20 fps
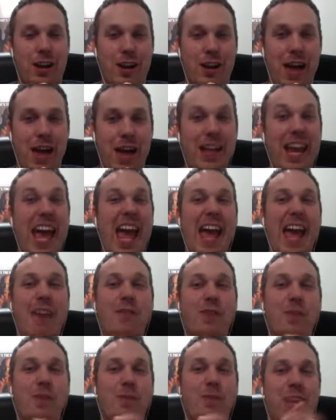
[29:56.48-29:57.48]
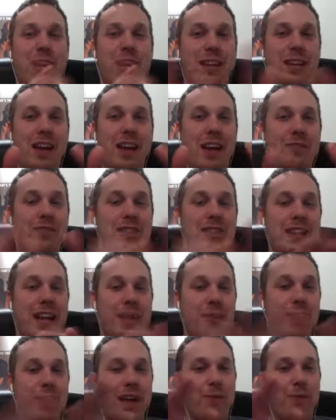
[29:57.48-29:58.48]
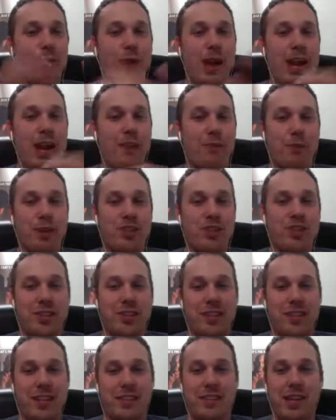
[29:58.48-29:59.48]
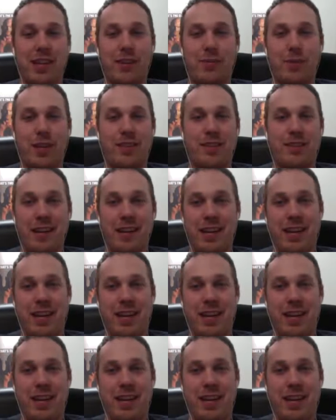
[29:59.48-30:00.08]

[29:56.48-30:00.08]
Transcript: think I've seen everything I've read, everybody shares the same sentiment. It's like